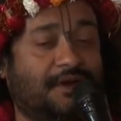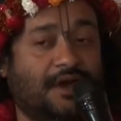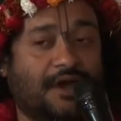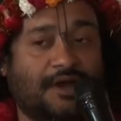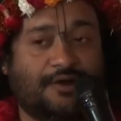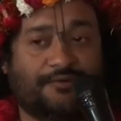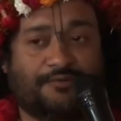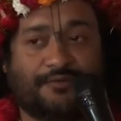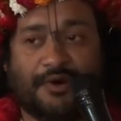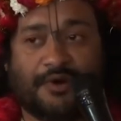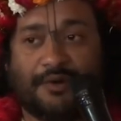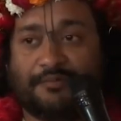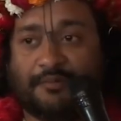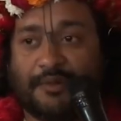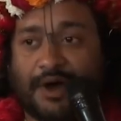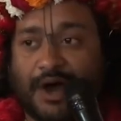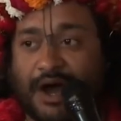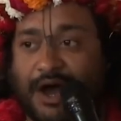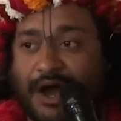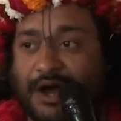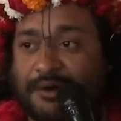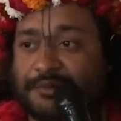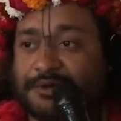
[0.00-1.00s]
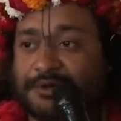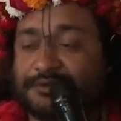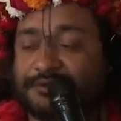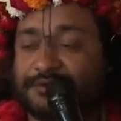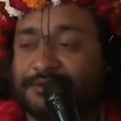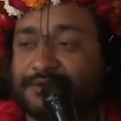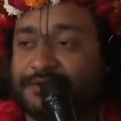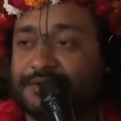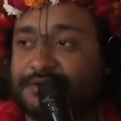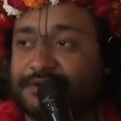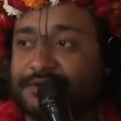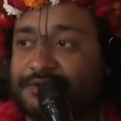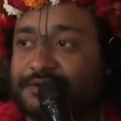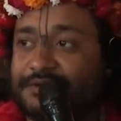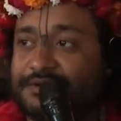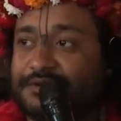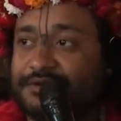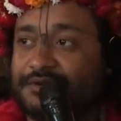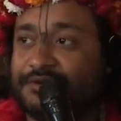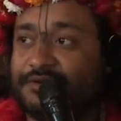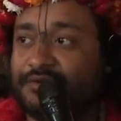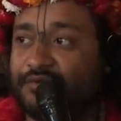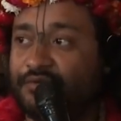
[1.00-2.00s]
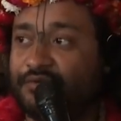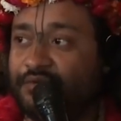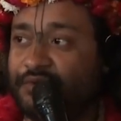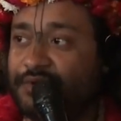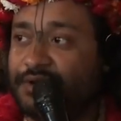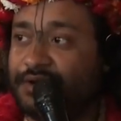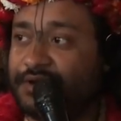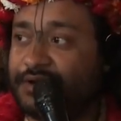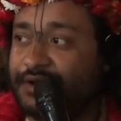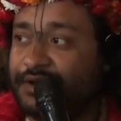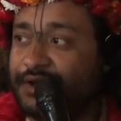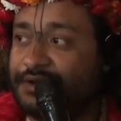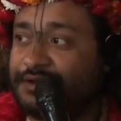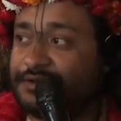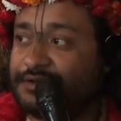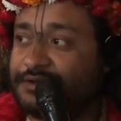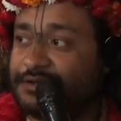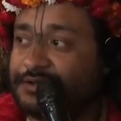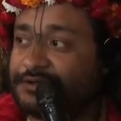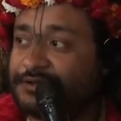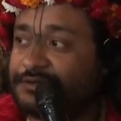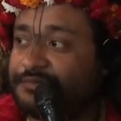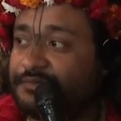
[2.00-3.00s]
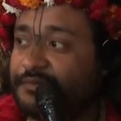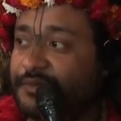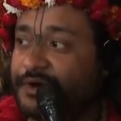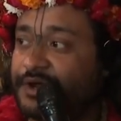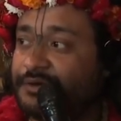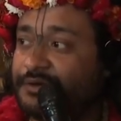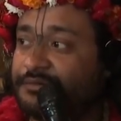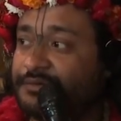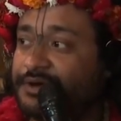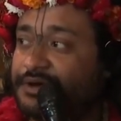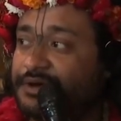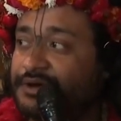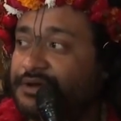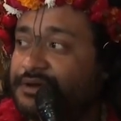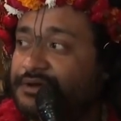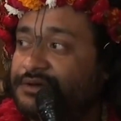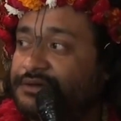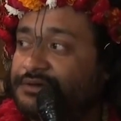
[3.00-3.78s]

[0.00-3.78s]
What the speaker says: And from Mahamantra, we will get this prema.